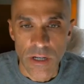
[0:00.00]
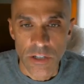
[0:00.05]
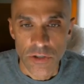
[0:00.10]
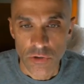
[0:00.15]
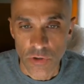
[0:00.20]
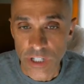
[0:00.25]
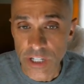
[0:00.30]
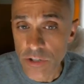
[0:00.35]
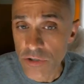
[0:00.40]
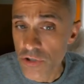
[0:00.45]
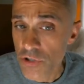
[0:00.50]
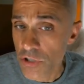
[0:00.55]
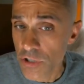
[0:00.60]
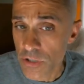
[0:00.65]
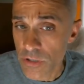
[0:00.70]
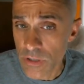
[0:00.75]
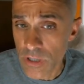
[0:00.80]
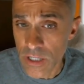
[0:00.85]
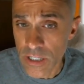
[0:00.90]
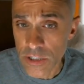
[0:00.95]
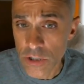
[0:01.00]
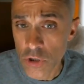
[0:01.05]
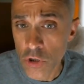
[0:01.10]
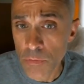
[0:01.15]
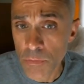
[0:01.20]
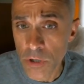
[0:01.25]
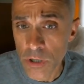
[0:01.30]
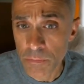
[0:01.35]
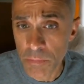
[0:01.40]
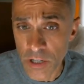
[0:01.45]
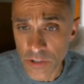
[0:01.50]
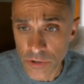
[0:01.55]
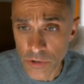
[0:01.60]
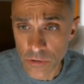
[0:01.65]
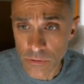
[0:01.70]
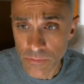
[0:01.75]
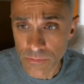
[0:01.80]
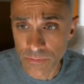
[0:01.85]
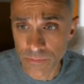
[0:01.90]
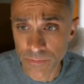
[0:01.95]
So here's your 2-book
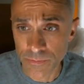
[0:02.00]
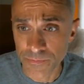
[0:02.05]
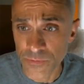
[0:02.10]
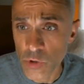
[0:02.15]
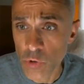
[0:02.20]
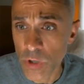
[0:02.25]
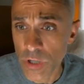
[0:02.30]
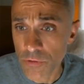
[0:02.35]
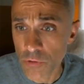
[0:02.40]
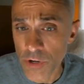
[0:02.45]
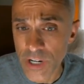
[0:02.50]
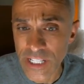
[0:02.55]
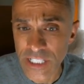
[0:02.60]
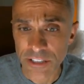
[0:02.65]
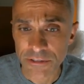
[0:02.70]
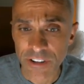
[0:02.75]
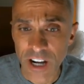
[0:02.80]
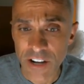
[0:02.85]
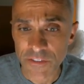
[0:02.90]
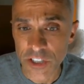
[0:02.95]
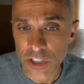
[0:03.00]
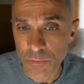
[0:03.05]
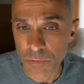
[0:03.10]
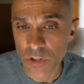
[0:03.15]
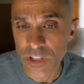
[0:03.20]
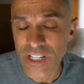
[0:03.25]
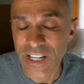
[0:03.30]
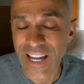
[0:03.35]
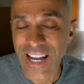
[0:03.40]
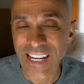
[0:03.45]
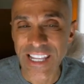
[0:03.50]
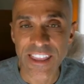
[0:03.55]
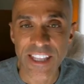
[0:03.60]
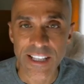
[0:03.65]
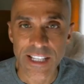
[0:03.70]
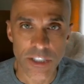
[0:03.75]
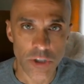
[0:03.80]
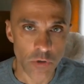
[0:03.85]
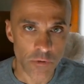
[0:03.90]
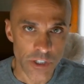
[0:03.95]
bundle, $24.95. This book,
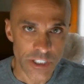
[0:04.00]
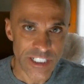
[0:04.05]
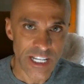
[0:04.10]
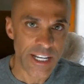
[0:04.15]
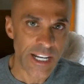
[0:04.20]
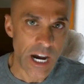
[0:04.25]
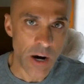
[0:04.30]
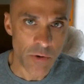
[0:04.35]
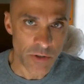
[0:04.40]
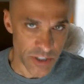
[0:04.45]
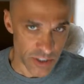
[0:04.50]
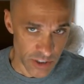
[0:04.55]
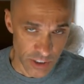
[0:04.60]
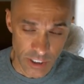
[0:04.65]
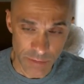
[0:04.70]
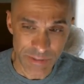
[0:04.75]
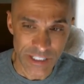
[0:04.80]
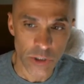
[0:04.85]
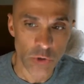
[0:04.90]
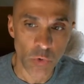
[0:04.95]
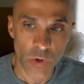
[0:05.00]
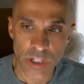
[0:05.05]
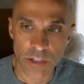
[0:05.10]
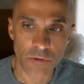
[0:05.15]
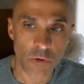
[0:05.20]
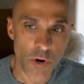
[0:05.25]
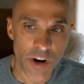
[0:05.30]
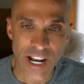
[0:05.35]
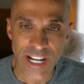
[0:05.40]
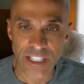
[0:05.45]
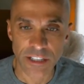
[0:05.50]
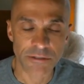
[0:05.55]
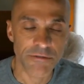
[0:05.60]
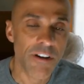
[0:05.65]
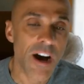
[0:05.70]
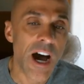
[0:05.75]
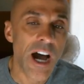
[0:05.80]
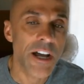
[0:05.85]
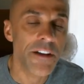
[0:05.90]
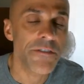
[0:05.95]
anything that's over 10 hours is going to be
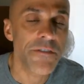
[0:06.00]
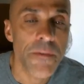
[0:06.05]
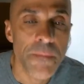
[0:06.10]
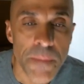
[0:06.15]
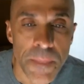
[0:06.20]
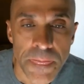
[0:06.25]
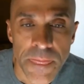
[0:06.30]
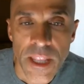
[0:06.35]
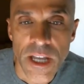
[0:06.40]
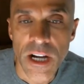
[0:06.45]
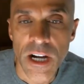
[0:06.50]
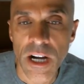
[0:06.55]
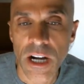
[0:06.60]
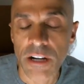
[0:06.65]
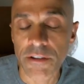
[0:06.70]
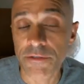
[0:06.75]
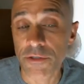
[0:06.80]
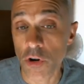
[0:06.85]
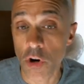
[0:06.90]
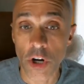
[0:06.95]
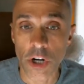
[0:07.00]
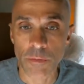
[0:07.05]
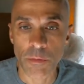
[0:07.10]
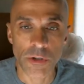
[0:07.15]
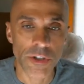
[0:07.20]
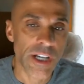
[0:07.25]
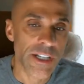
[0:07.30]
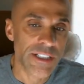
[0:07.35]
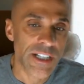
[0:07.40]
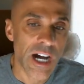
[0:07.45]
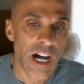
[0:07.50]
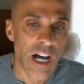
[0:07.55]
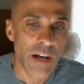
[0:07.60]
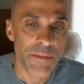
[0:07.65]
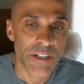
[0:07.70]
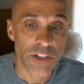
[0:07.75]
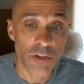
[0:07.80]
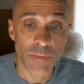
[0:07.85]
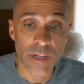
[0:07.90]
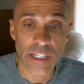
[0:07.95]
$24.95 for
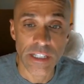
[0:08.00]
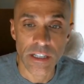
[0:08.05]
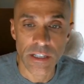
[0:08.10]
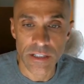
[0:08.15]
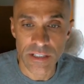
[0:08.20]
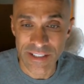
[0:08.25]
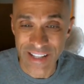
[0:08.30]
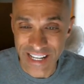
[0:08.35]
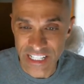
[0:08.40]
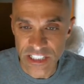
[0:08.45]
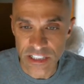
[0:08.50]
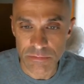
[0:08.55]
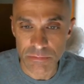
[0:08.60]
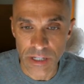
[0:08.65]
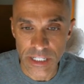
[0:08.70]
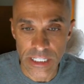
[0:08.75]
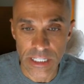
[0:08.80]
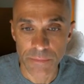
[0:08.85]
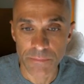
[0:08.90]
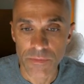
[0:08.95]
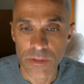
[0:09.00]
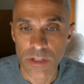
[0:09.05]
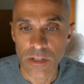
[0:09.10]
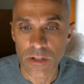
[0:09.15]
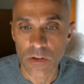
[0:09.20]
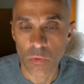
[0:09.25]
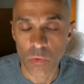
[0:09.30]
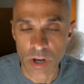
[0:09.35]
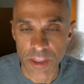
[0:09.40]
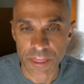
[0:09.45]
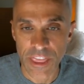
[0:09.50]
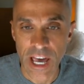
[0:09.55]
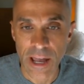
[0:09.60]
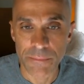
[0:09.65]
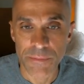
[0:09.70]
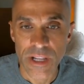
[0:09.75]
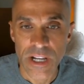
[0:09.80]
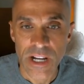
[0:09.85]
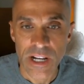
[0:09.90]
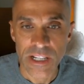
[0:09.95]
audible.com, and you make nice money with that.
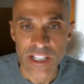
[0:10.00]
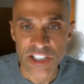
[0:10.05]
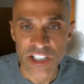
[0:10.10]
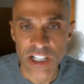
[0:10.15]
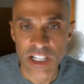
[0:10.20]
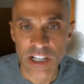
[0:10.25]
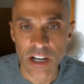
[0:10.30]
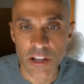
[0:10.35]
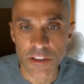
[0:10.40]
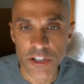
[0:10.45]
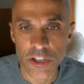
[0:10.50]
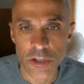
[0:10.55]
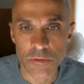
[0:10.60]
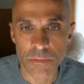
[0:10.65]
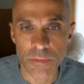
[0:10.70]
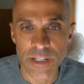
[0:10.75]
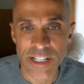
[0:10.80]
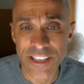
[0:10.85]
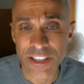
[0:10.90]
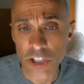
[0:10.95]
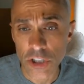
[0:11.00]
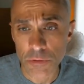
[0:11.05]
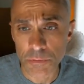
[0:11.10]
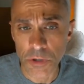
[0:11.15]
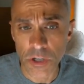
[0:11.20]
Let's click on this in this